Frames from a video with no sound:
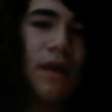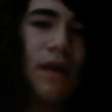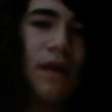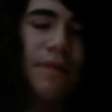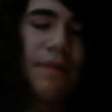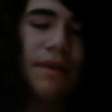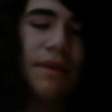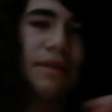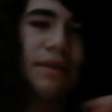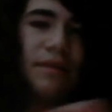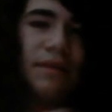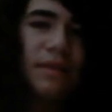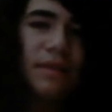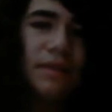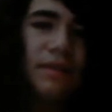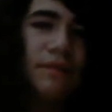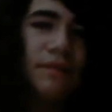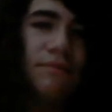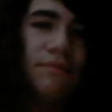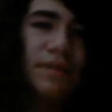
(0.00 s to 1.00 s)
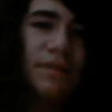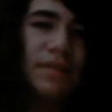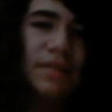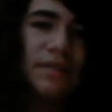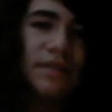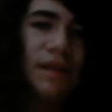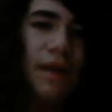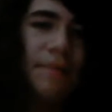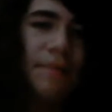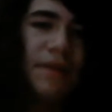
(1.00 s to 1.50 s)
left
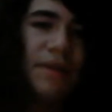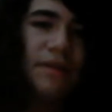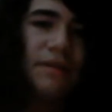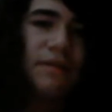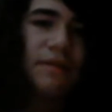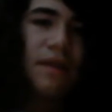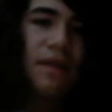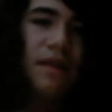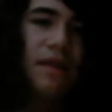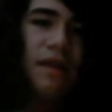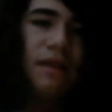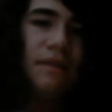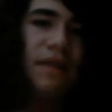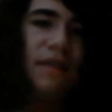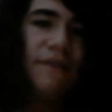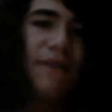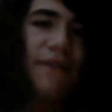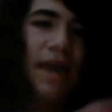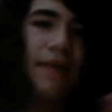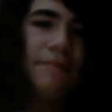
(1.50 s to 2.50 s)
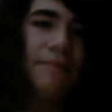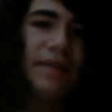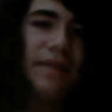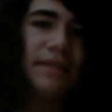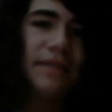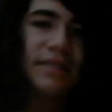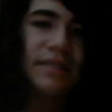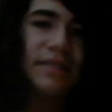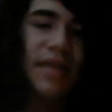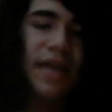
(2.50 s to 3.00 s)
hand
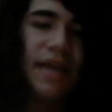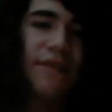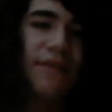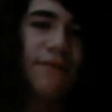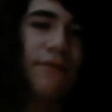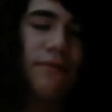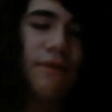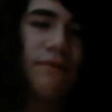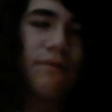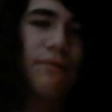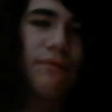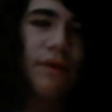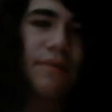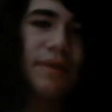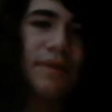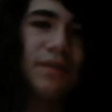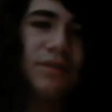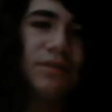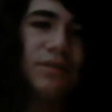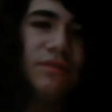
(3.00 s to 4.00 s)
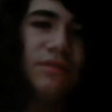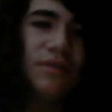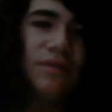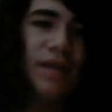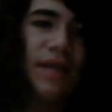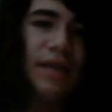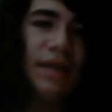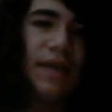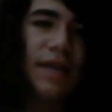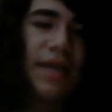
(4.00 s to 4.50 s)
means that if you want me to
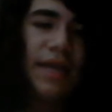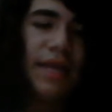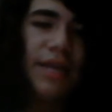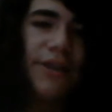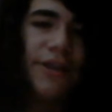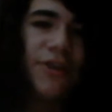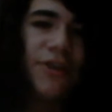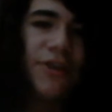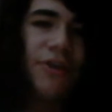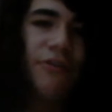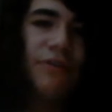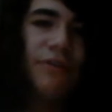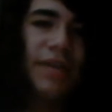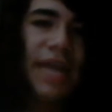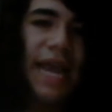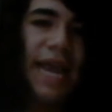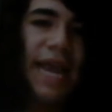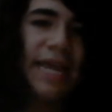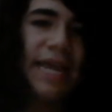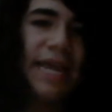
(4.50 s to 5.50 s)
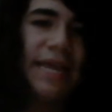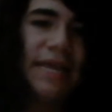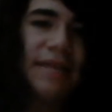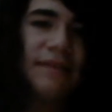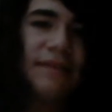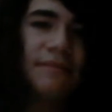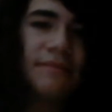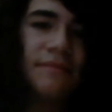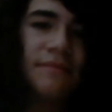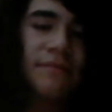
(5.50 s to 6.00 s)
do a
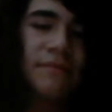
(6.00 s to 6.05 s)
Q&A